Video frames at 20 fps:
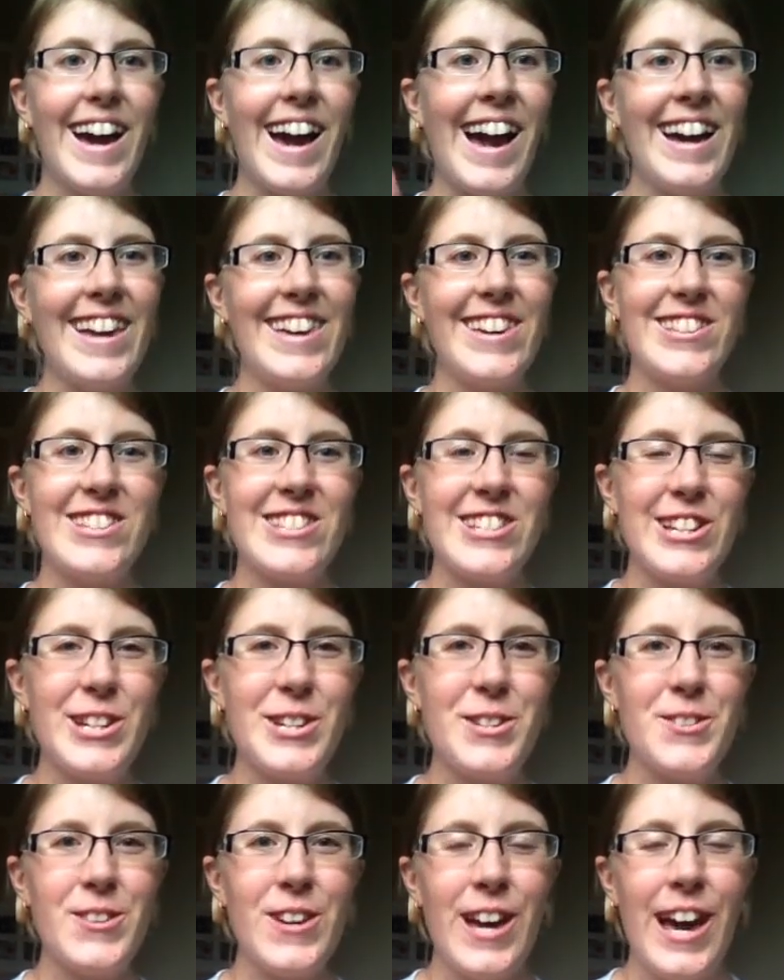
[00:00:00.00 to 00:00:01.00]
Hi
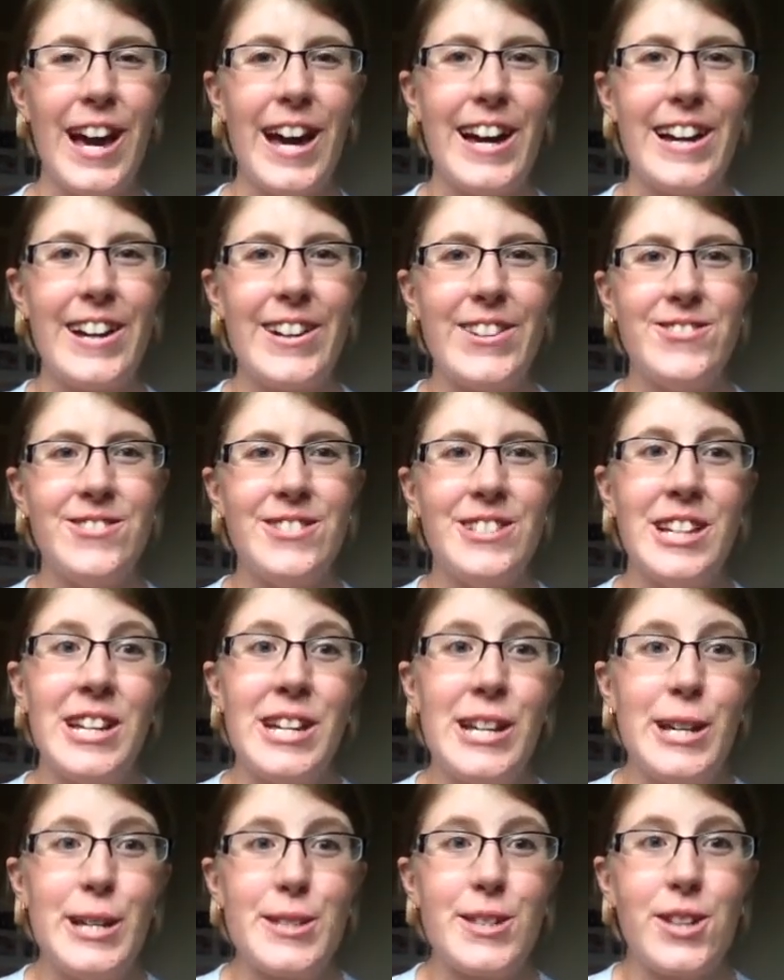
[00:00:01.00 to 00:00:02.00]
YouTube.
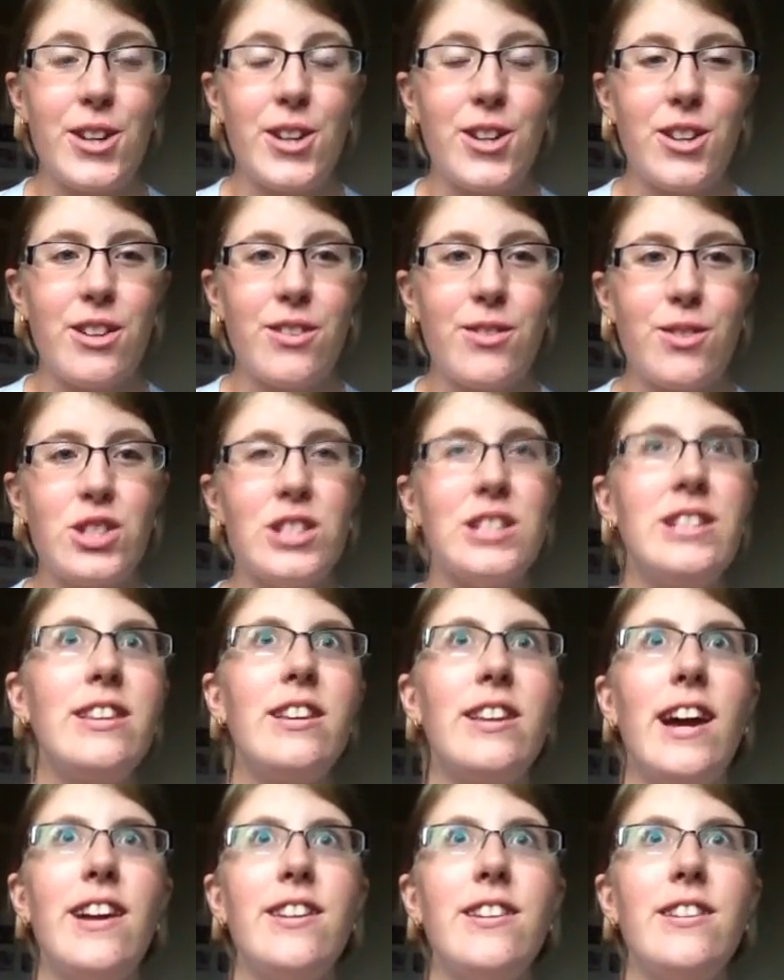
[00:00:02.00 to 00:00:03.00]
So unfortunately the
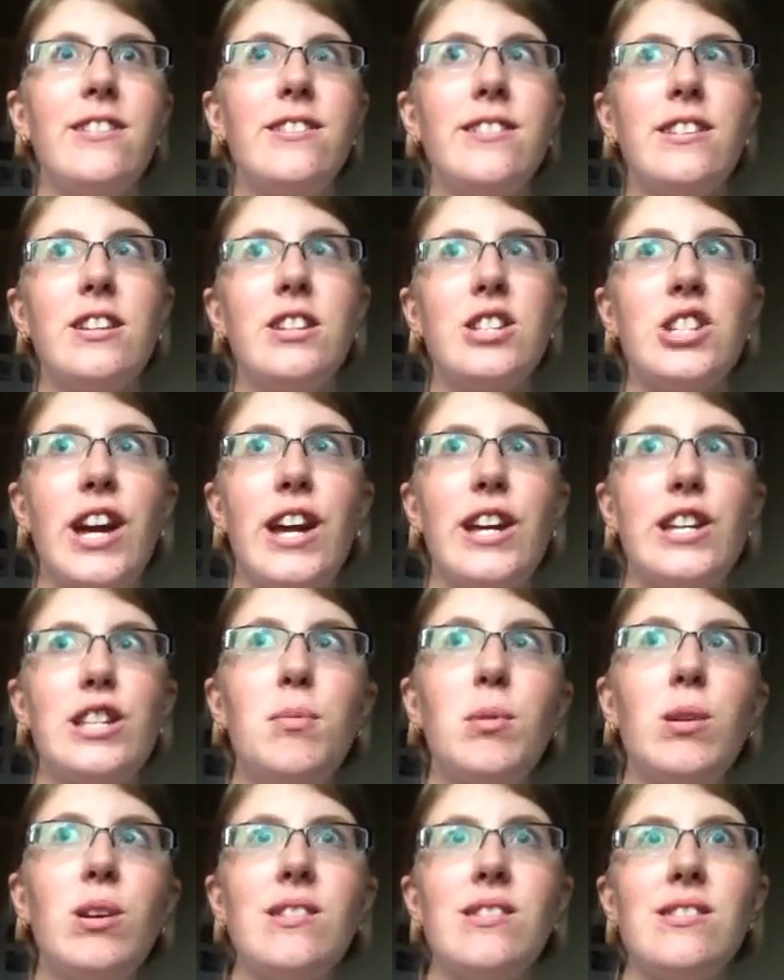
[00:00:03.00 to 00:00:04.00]
lighting is going to change
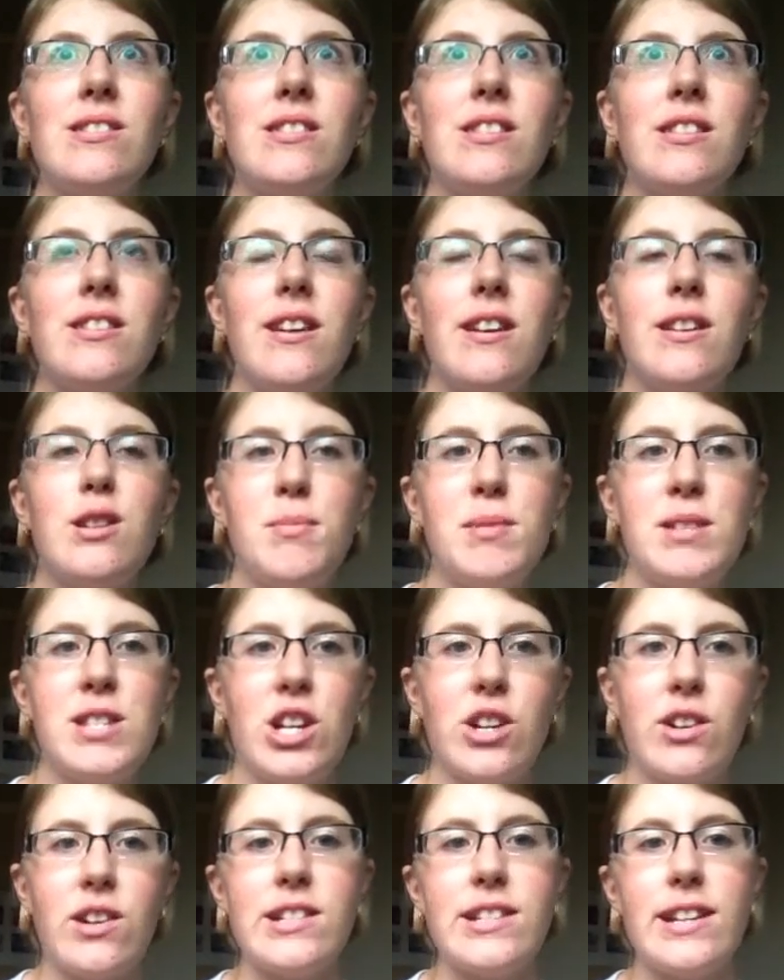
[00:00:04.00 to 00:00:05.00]
because the sun's busy
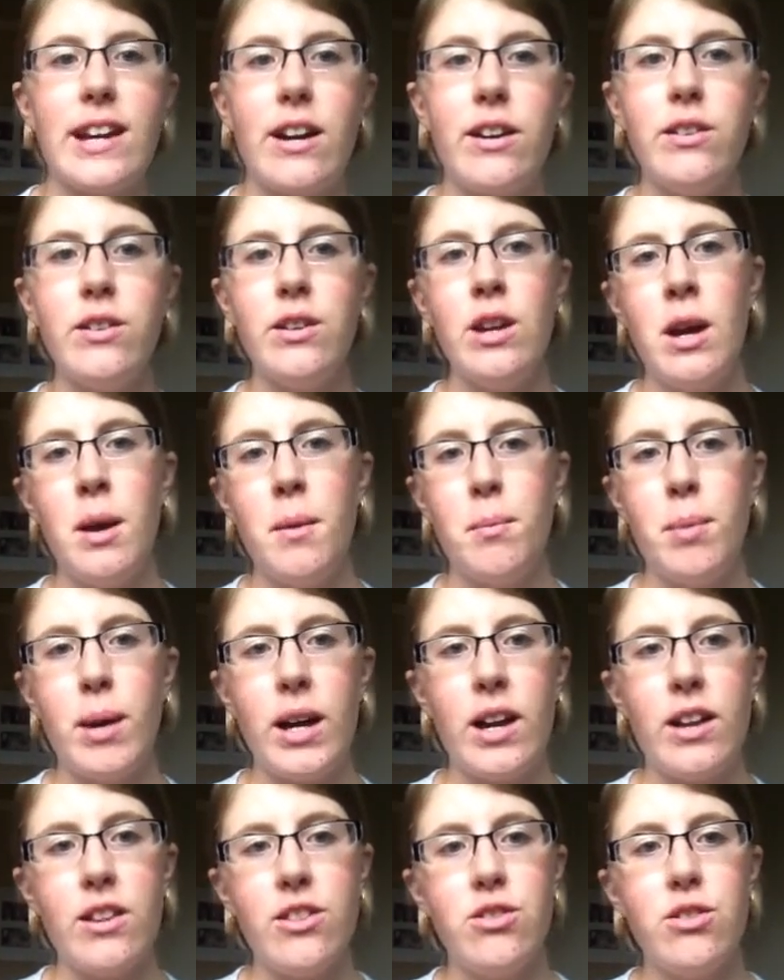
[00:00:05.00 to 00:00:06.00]
going down, but
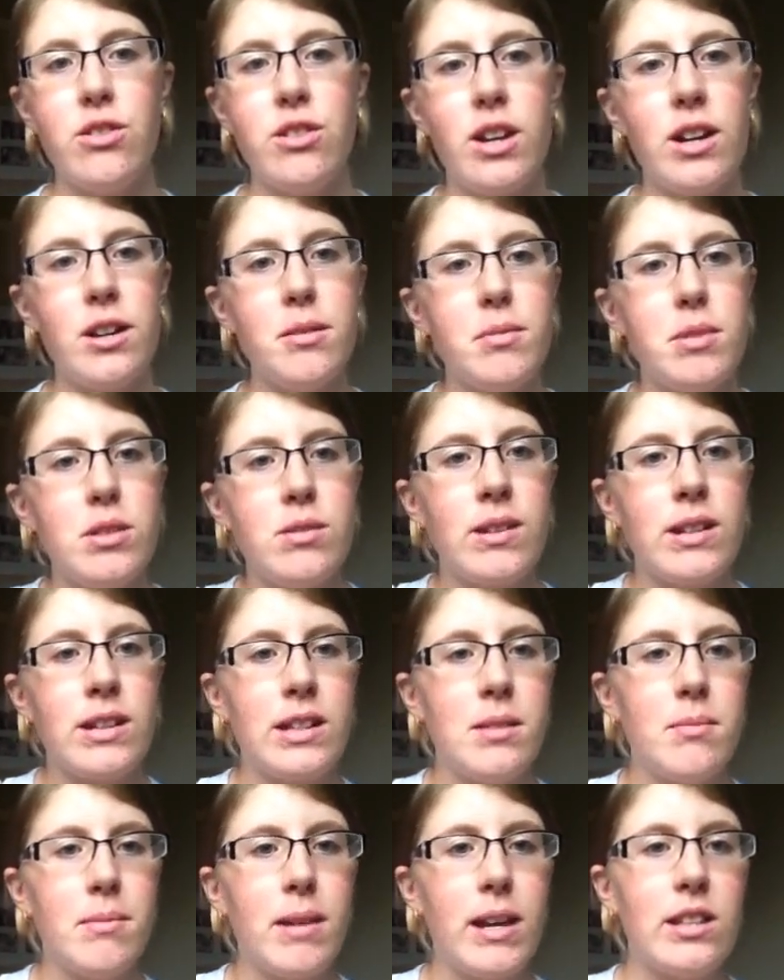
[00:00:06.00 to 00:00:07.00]
I thought I would
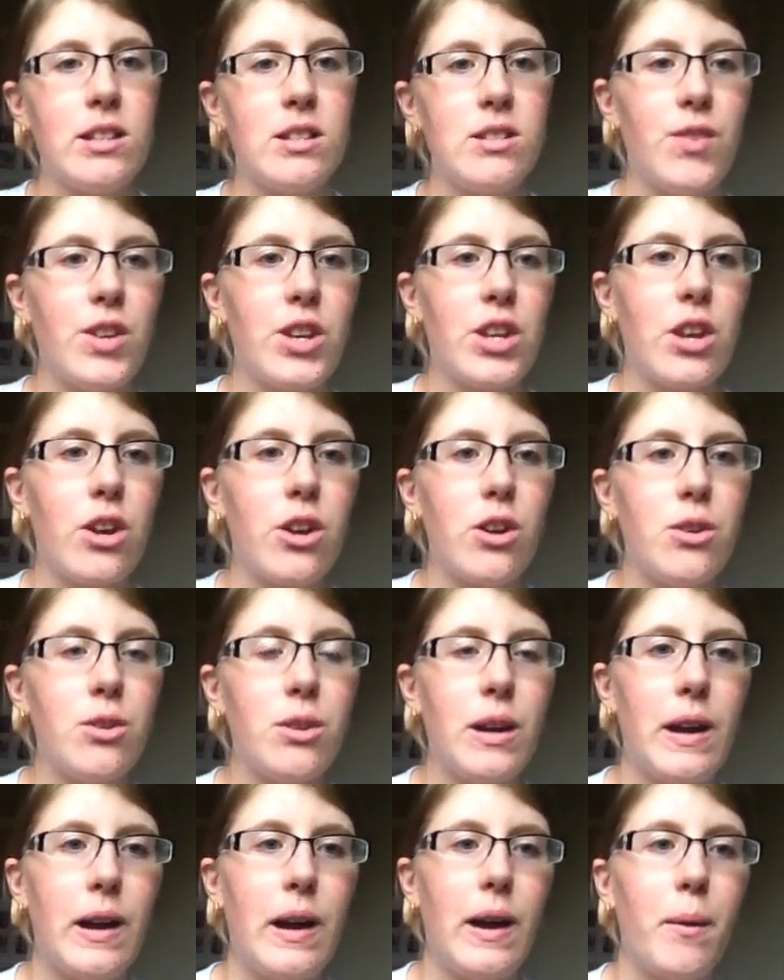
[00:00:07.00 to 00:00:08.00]
quickly make this video
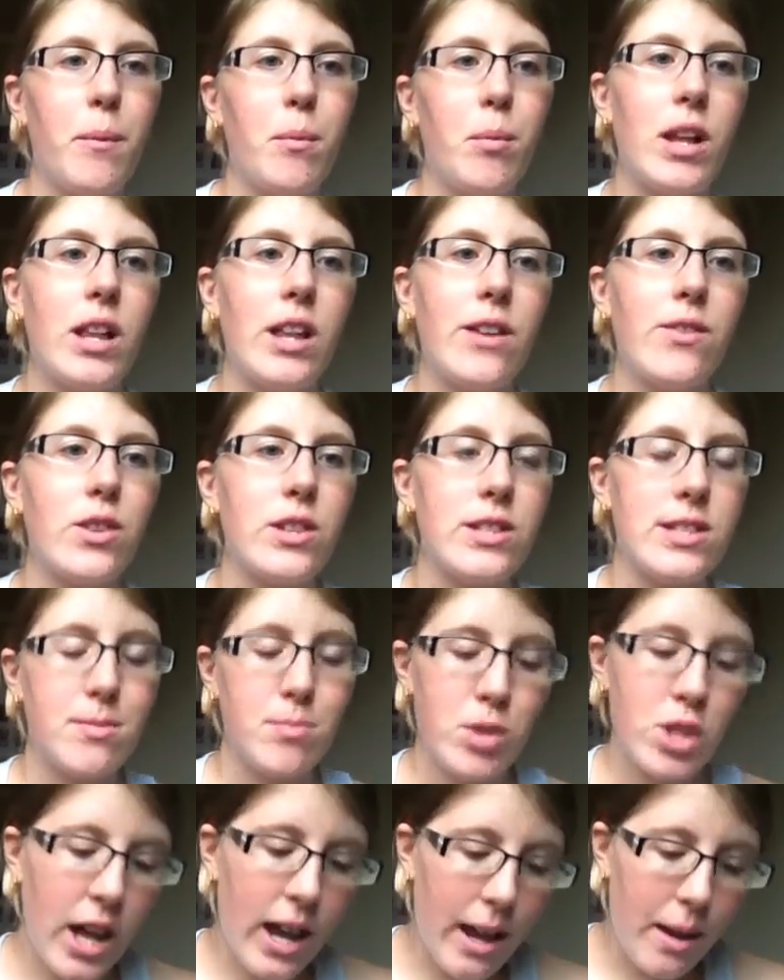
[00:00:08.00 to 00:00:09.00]
while I've got
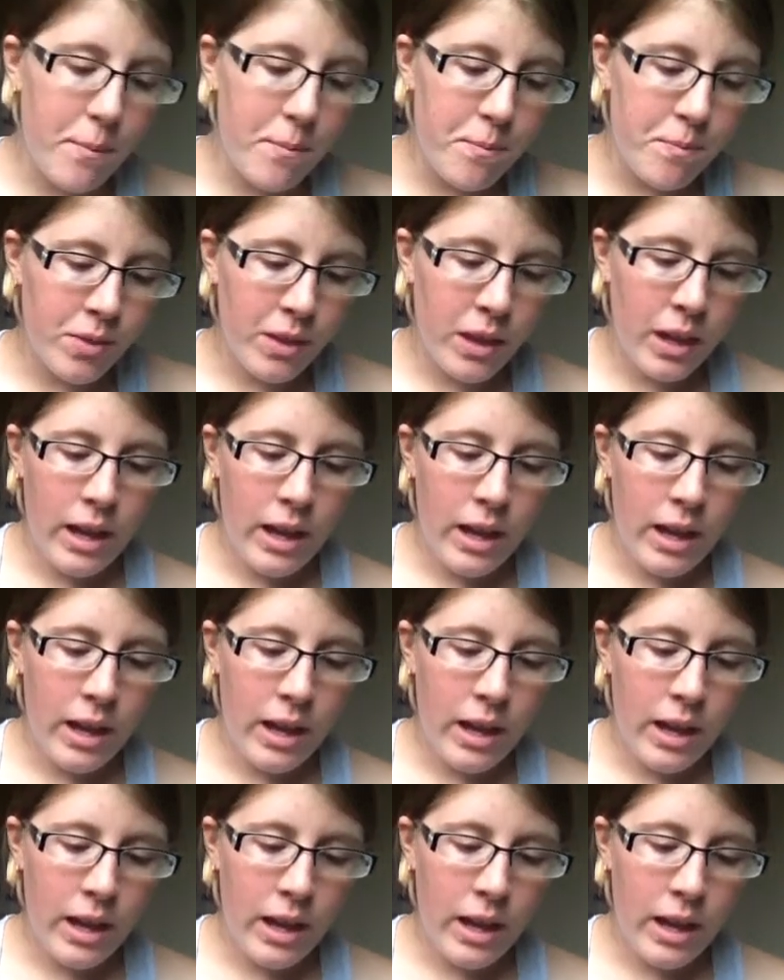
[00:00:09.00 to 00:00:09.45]
some time